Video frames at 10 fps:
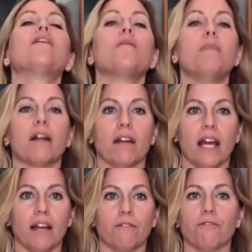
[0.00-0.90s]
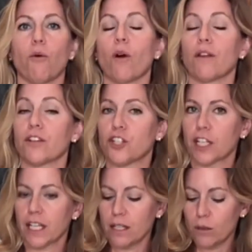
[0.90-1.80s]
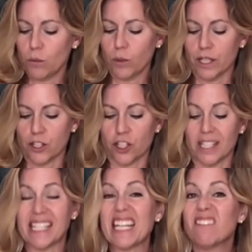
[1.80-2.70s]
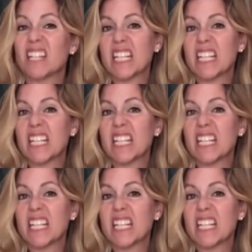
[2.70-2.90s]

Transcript: marinade for the chicken, which is even